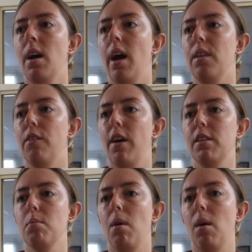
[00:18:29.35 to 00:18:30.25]
And the
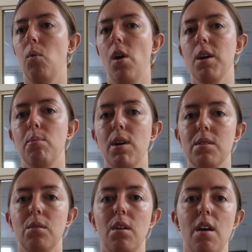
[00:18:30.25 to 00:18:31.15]
fact that my work and
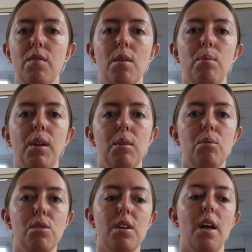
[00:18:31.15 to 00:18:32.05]
personal life completely
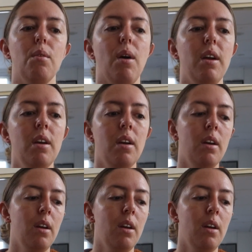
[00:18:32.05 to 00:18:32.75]
pushed it out of the way,